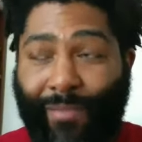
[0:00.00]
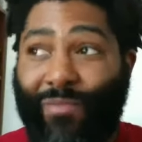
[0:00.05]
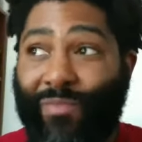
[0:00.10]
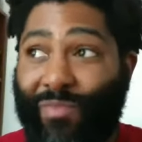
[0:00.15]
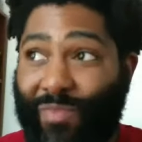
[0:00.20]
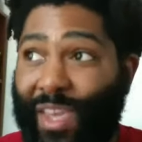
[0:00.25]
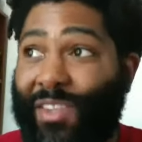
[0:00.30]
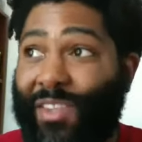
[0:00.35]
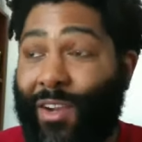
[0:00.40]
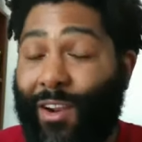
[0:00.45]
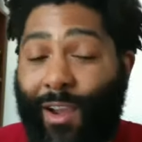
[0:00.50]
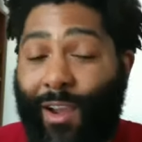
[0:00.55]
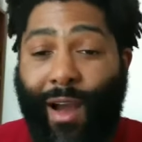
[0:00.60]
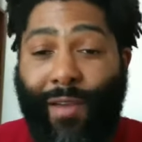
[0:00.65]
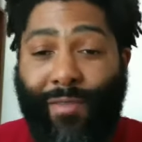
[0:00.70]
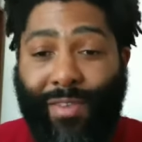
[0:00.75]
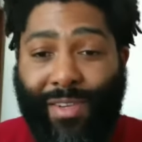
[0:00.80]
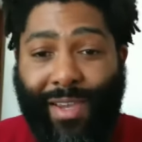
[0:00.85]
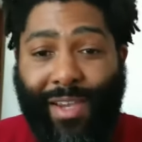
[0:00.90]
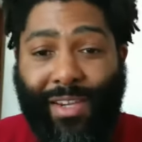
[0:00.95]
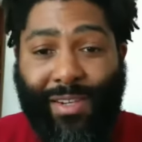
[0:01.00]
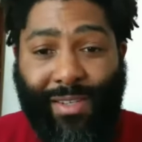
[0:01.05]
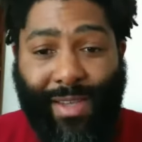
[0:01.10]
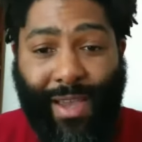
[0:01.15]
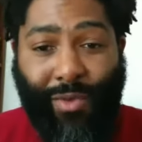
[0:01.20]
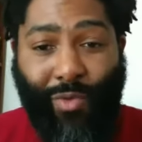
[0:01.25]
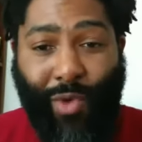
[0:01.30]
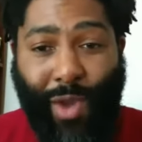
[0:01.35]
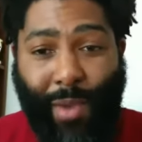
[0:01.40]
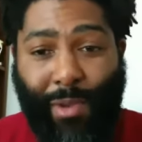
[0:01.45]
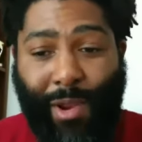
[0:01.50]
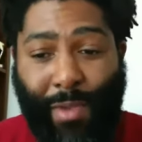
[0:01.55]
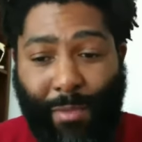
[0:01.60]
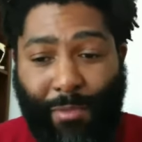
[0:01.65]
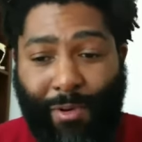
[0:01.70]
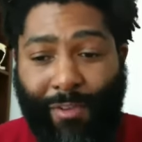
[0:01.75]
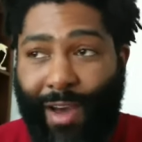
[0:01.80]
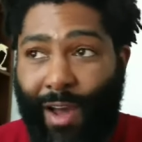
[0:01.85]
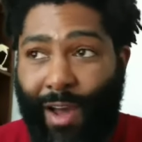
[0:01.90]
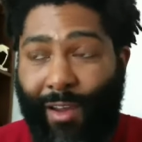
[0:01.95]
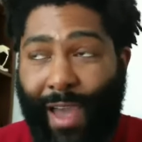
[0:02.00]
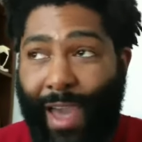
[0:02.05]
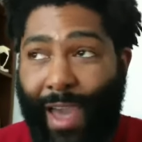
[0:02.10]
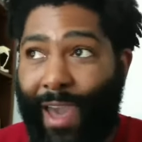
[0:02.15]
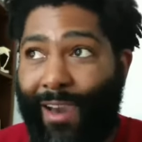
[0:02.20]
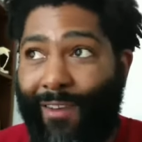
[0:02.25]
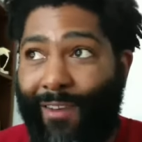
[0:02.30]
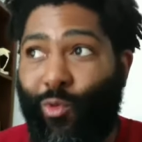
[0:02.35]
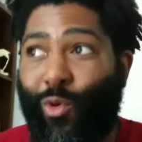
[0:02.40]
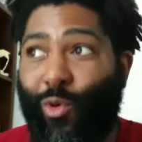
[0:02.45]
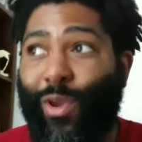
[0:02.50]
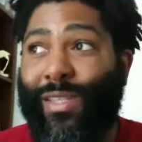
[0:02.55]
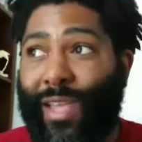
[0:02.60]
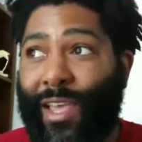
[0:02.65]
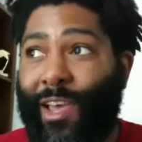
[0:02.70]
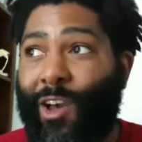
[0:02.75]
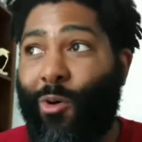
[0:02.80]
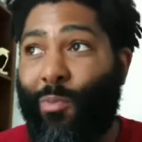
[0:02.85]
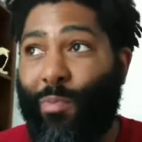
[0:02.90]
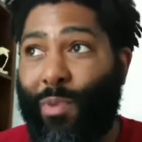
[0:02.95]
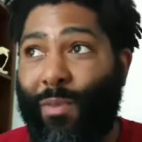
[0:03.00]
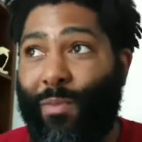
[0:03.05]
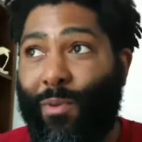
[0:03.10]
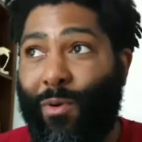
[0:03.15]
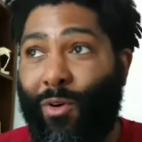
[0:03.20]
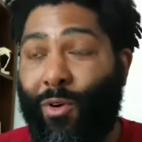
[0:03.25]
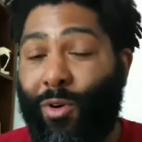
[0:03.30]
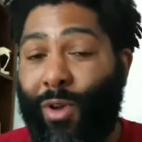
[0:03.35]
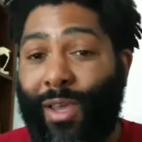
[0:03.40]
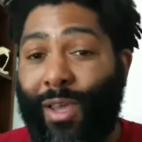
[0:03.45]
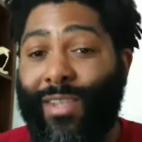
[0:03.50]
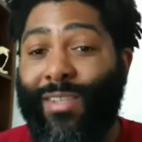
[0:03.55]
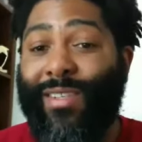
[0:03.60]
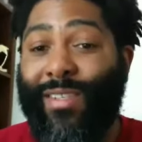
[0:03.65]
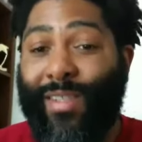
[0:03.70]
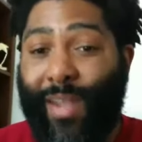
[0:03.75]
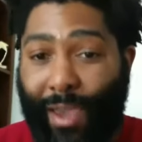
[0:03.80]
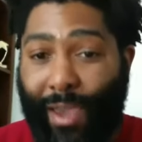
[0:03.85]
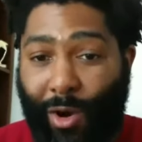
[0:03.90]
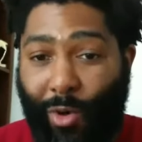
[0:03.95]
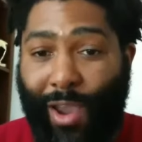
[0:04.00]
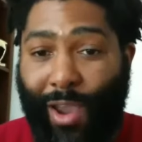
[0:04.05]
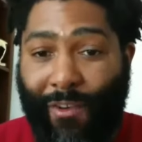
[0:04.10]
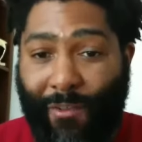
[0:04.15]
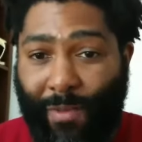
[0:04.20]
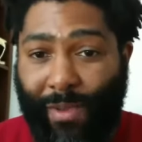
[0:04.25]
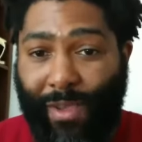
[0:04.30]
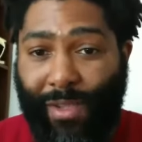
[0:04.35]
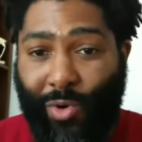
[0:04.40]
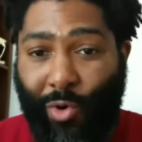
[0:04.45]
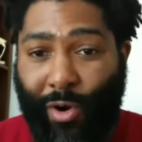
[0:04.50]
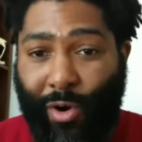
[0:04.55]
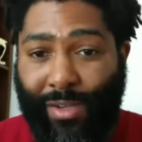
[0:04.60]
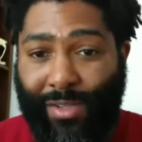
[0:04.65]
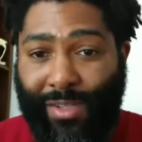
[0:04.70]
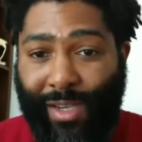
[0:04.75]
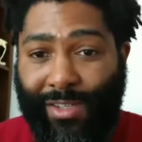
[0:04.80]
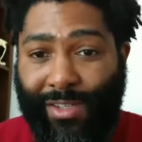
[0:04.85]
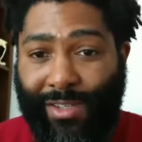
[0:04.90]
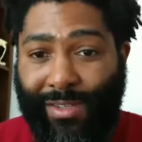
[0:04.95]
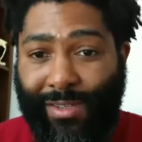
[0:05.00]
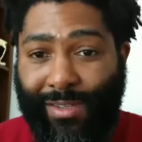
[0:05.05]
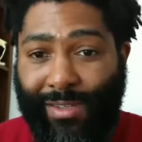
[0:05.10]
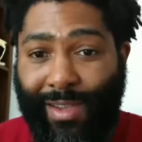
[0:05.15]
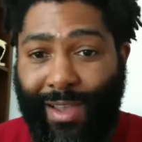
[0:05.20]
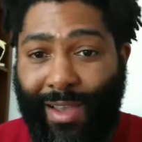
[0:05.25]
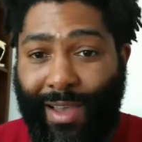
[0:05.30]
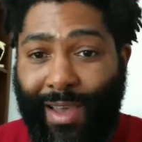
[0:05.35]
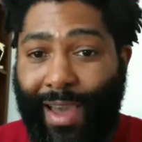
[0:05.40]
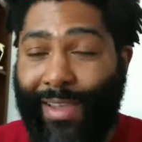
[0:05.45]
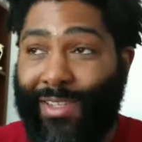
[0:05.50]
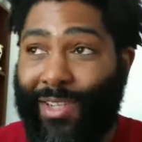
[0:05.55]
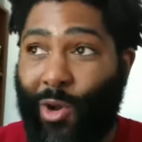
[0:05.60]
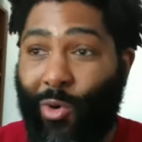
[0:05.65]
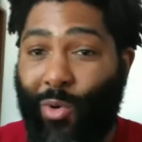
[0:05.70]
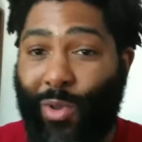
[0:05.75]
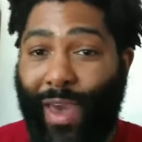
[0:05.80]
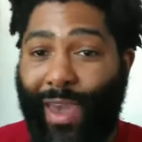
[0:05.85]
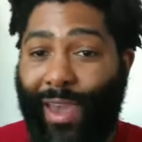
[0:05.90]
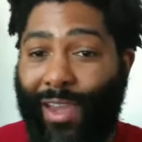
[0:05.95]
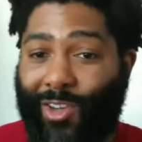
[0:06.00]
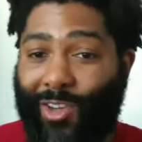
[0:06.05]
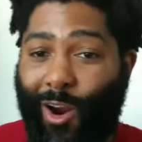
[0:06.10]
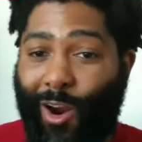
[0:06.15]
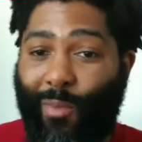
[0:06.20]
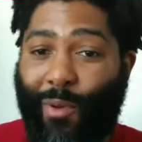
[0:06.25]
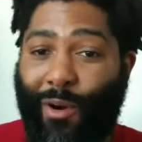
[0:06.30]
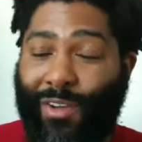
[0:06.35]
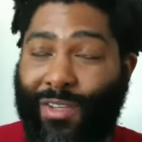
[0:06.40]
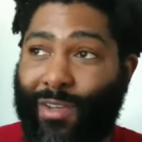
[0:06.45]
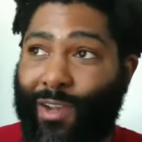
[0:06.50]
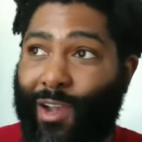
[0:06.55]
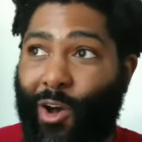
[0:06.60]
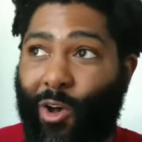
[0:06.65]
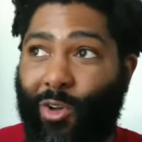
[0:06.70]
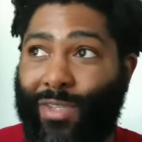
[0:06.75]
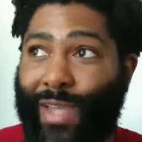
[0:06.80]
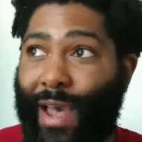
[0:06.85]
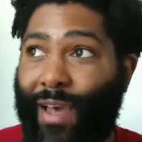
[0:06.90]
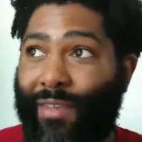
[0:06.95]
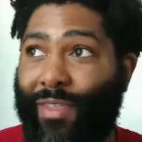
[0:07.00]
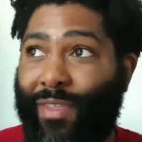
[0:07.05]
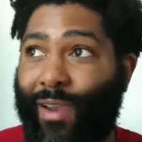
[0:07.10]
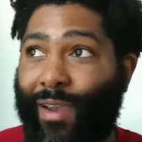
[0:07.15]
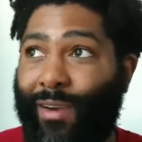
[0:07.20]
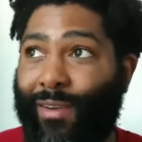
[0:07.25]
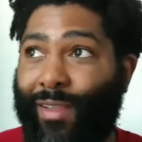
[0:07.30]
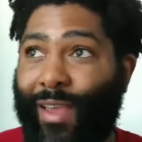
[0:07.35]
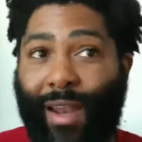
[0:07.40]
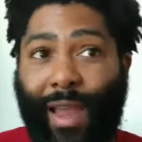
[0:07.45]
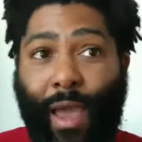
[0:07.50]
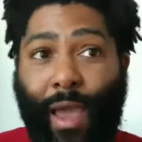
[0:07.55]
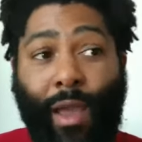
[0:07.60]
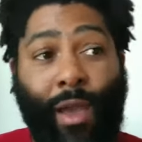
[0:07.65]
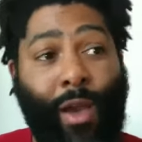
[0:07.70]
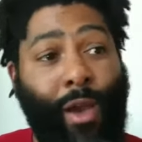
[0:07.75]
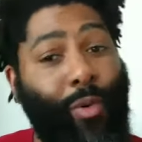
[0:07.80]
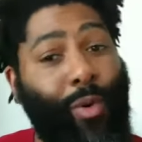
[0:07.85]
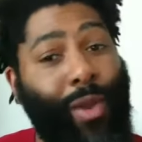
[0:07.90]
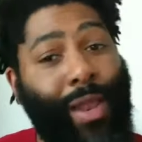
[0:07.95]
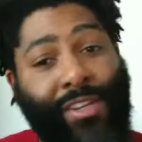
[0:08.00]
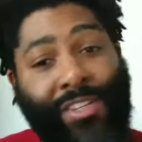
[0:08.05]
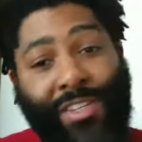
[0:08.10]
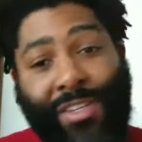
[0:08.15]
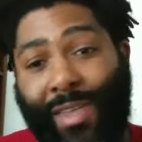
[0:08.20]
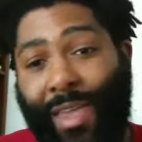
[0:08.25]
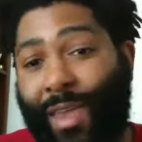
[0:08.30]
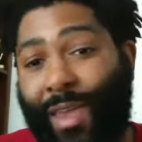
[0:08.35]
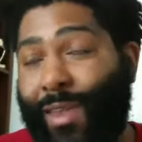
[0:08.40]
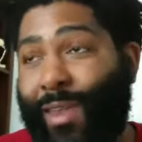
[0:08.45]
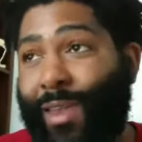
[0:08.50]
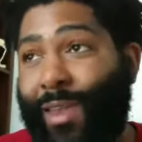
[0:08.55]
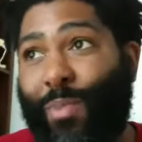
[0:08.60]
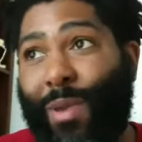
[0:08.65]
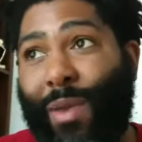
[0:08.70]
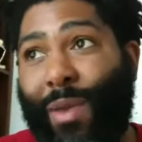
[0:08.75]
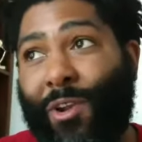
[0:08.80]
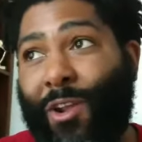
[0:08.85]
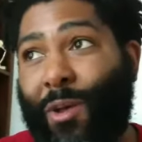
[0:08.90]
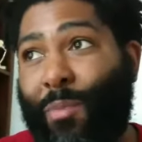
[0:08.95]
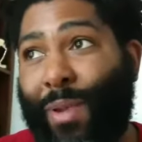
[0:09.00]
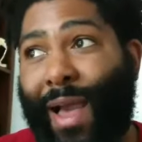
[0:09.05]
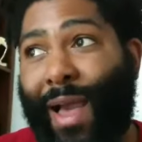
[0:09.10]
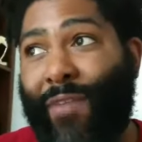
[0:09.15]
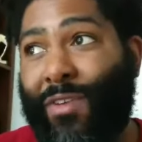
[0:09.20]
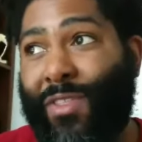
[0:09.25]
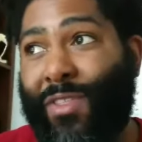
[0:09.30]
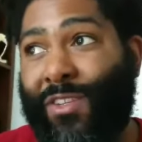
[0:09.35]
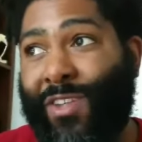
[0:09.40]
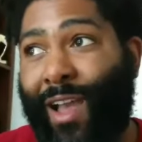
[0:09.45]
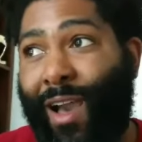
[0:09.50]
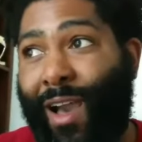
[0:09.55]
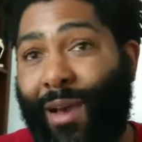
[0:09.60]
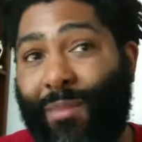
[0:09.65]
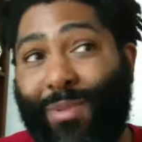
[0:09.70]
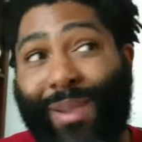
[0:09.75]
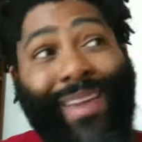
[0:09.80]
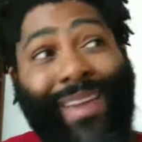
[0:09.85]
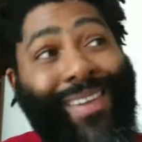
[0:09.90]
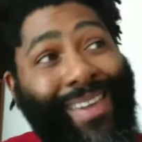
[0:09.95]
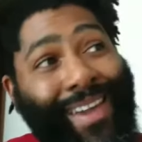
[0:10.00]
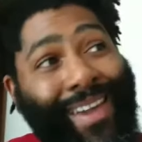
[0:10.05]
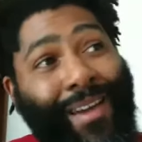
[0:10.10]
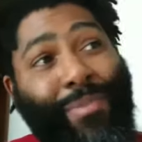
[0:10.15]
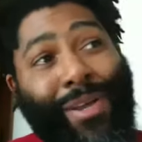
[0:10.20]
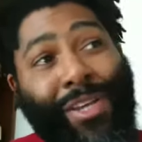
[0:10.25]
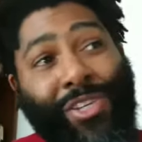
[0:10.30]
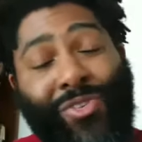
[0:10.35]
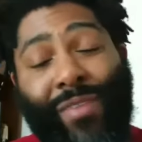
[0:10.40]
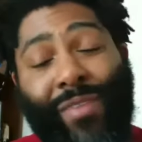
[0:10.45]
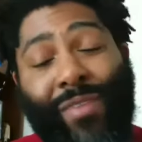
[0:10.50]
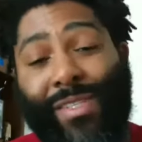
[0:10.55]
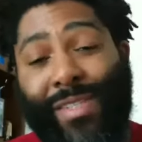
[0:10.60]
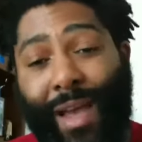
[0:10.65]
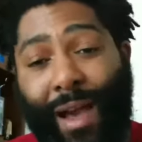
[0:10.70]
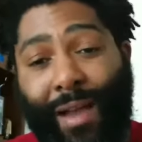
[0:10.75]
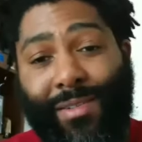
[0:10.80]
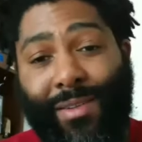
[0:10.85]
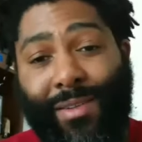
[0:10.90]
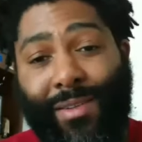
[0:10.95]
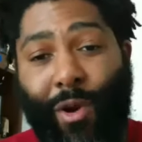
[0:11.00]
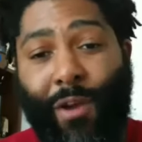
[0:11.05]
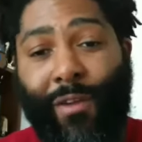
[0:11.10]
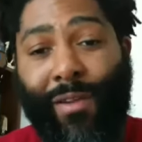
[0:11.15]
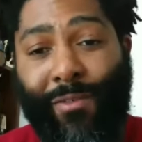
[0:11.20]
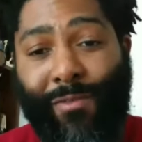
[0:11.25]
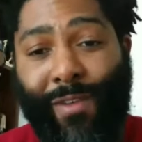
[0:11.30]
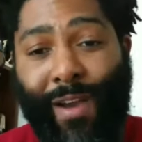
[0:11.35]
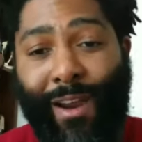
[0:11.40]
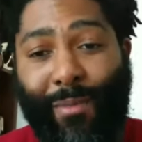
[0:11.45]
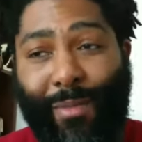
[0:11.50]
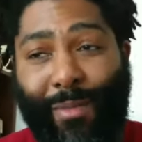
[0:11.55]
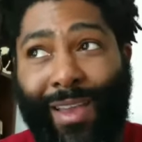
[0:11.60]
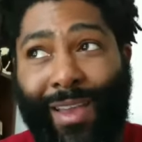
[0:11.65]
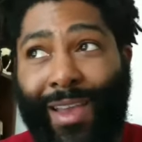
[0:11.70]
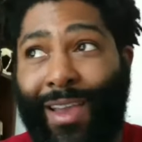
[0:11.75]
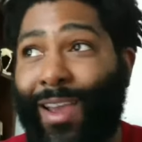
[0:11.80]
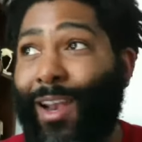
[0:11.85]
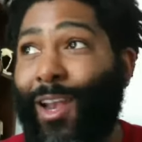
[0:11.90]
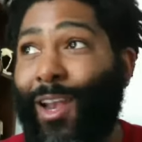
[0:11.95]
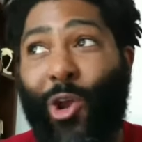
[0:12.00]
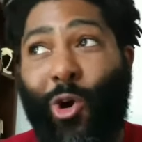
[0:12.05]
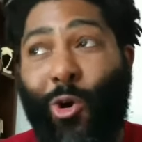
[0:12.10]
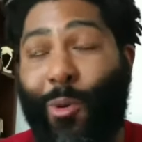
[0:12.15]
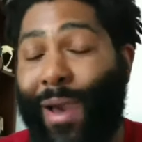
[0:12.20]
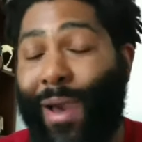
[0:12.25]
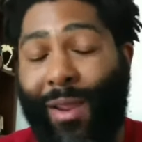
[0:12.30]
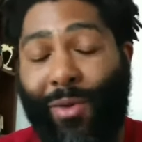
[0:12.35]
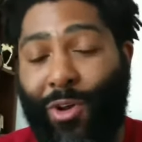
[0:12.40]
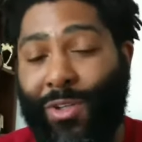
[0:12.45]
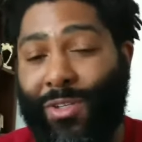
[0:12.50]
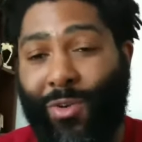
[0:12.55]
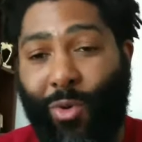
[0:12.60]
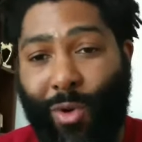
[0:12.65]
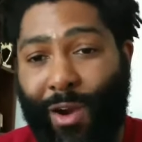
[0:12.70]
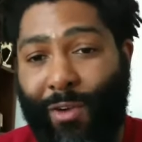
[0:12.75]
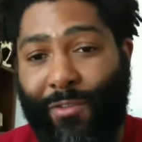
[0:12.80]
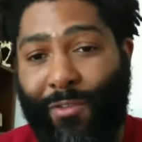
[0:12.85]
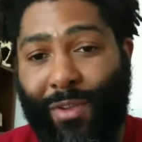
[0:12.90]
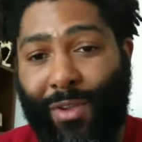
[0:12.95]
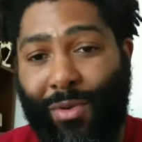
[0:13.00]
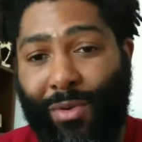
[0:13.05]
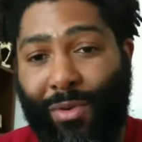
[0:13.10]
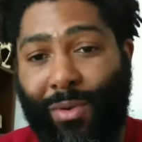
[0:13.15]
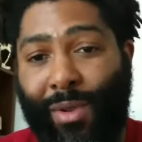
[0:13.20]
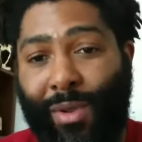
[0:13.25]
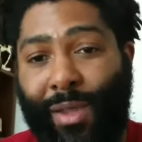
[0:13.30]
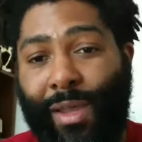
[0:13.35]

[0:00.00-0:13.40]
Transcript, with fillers: These are the conversations that women and people of color have. We tell people, stay away from these organizations. Yeah. And so when the H R person goes out there, they're like, well, I just can't get people to apply for the job. Like, yeah, because you have a toxic work environment. Nobody wants to work for you.